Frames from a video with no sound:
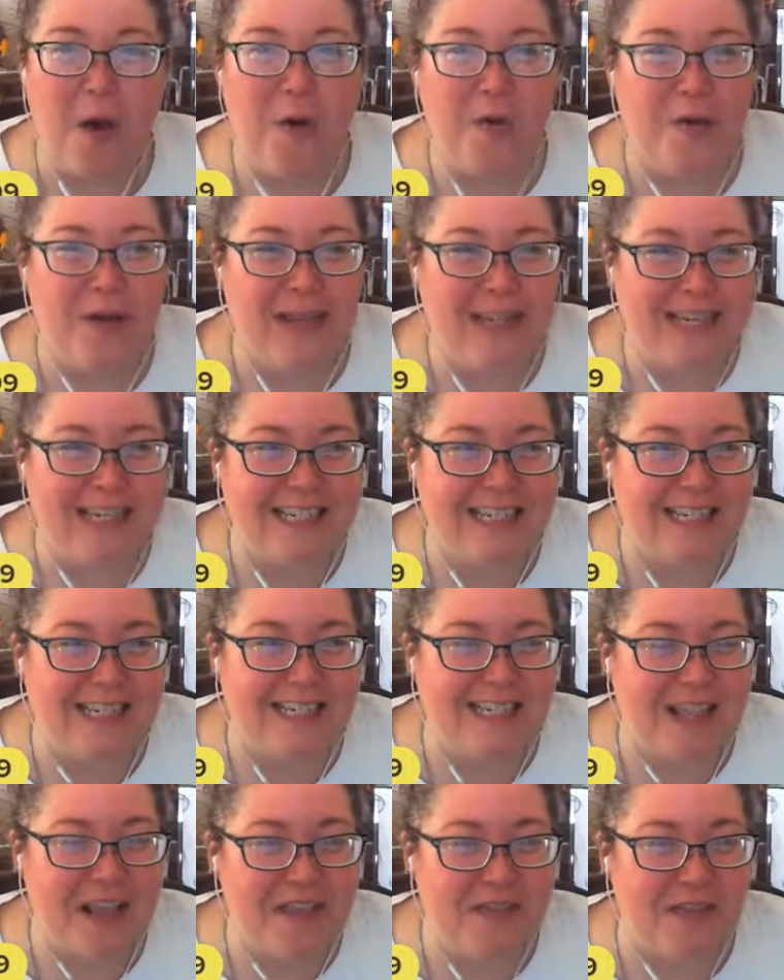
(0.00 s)
Well, he did
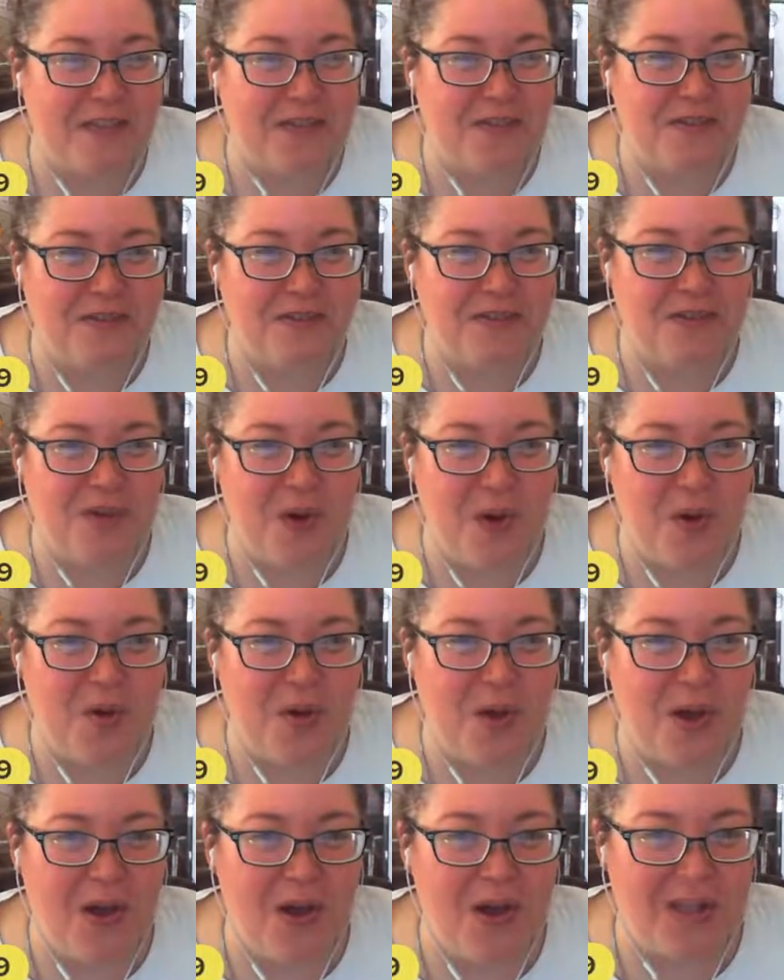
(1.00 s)
say that there's no
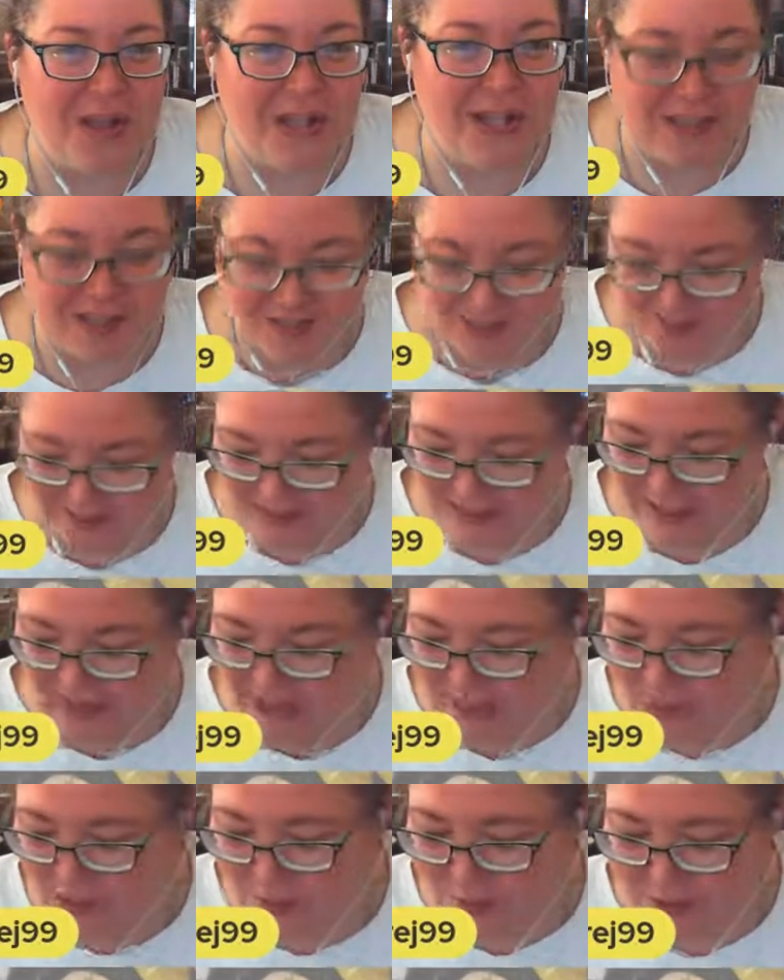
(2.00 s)
law against using
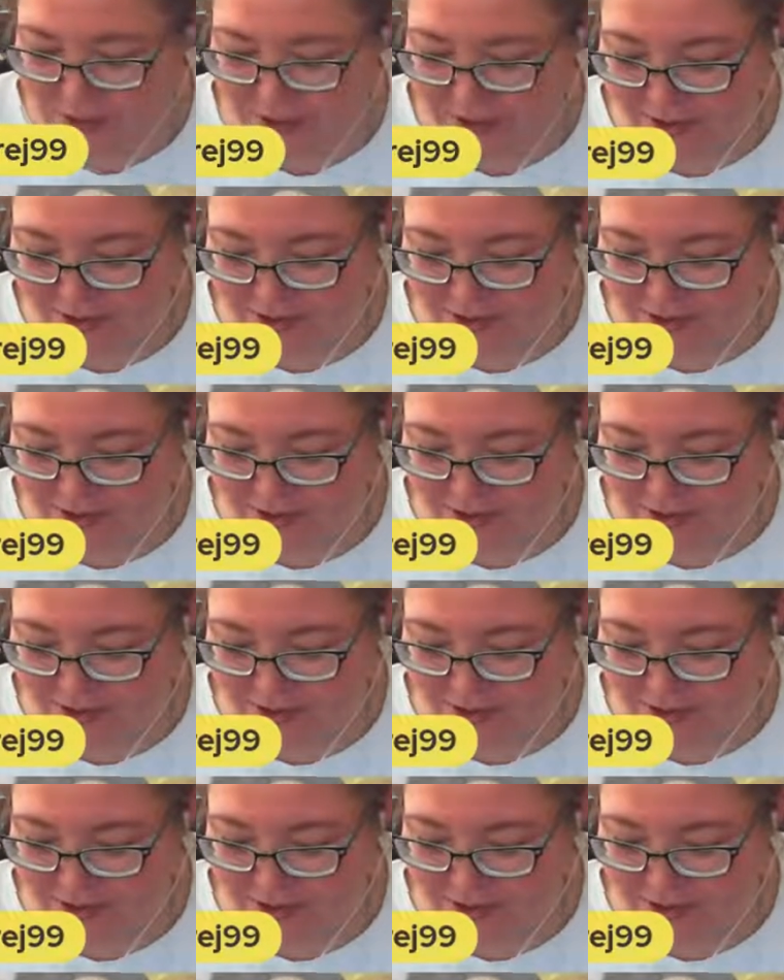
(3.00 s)
Esquire